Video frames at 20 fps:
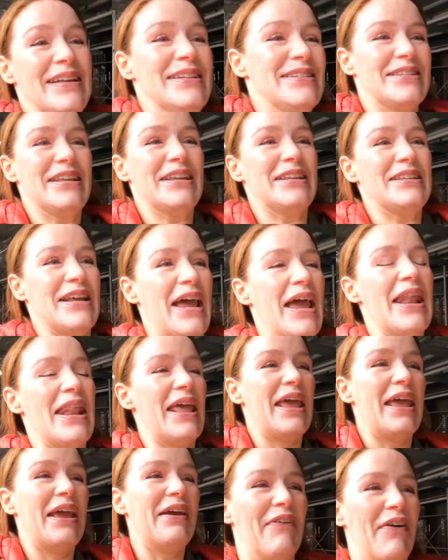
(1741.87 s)
it's
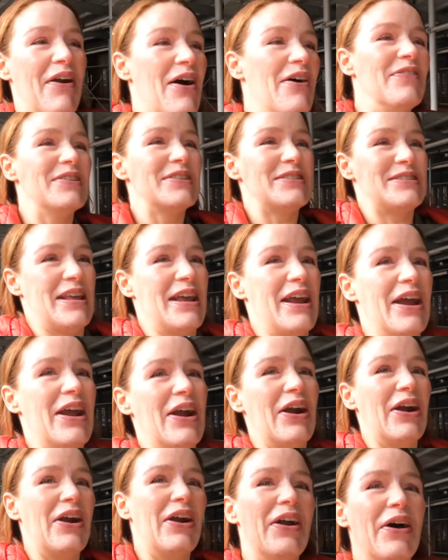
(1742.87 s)
exciting. We're almost
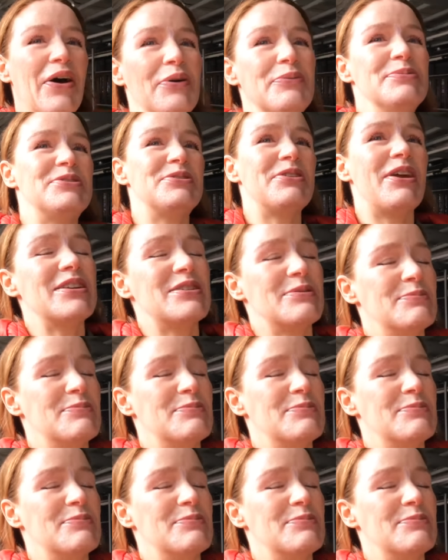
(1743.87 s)
there. Home stretch.